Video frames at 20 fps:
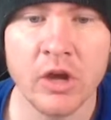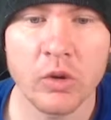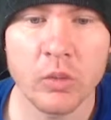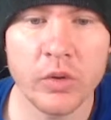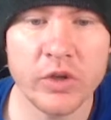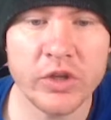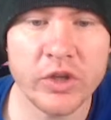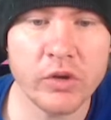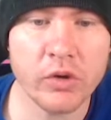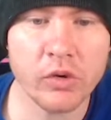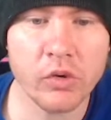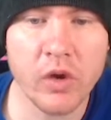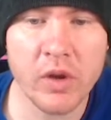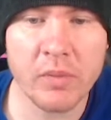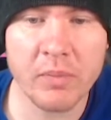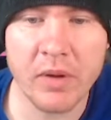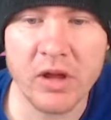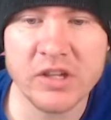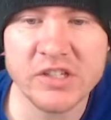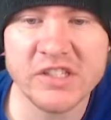When you
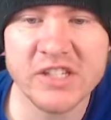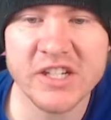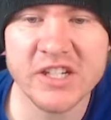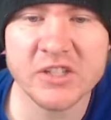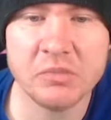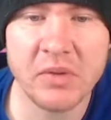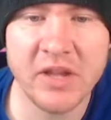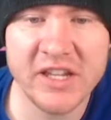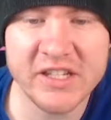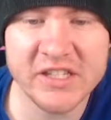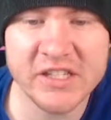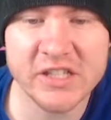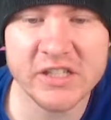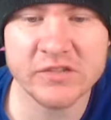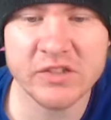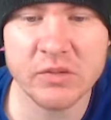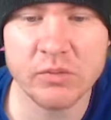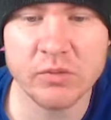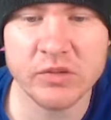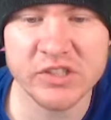equip all six pieces of
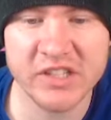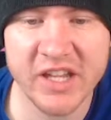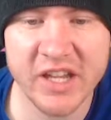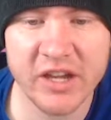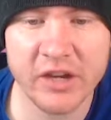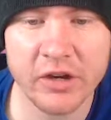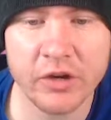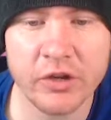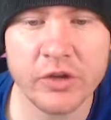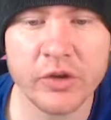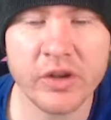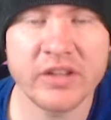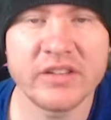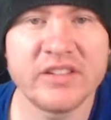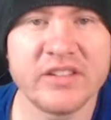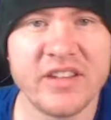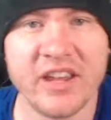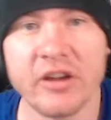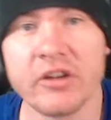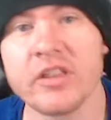someone's gear, you can
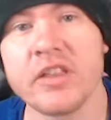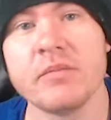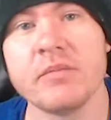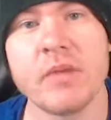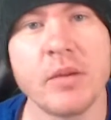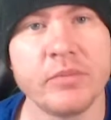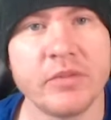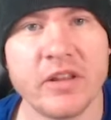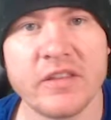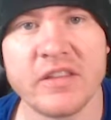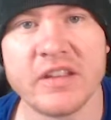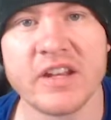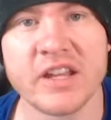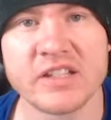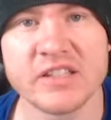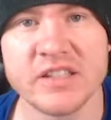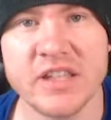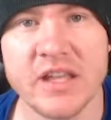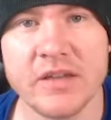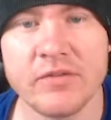tier them up to the
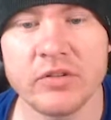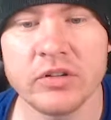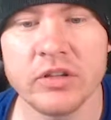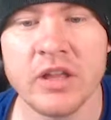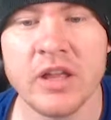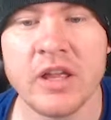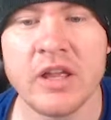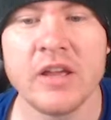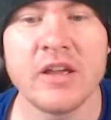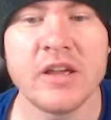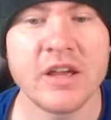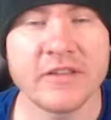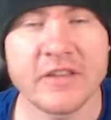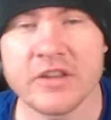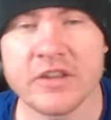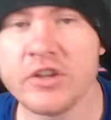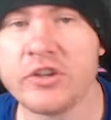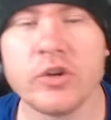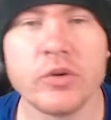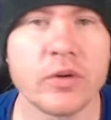next level, and
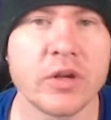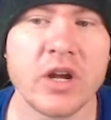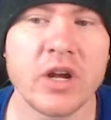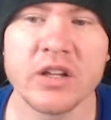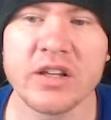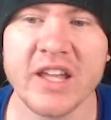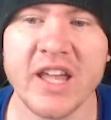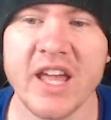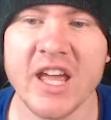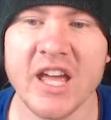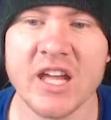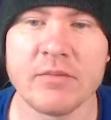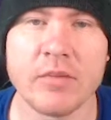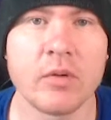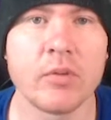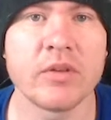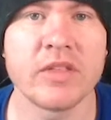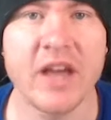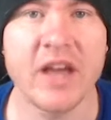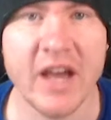then you do it all again,
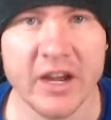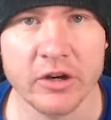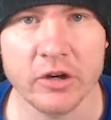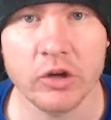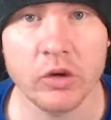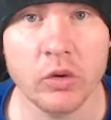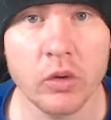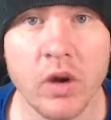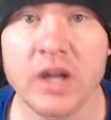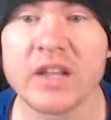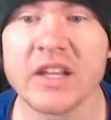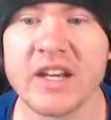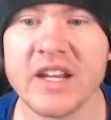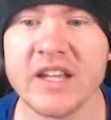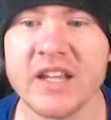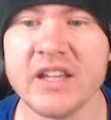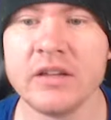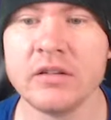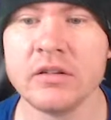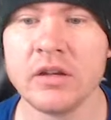but with higher
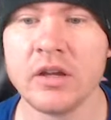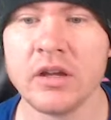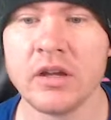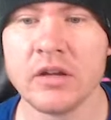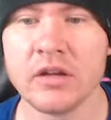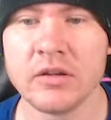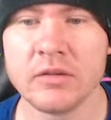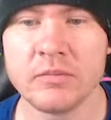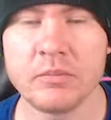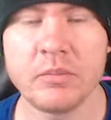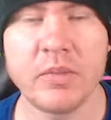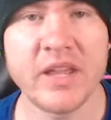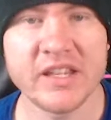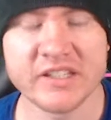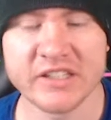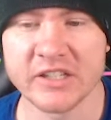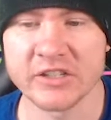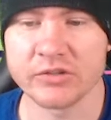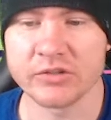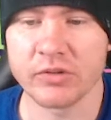quality
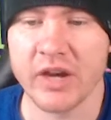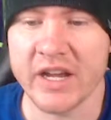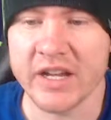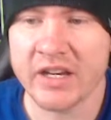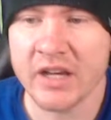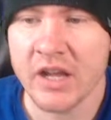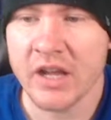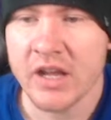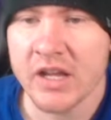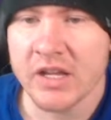pieces, right?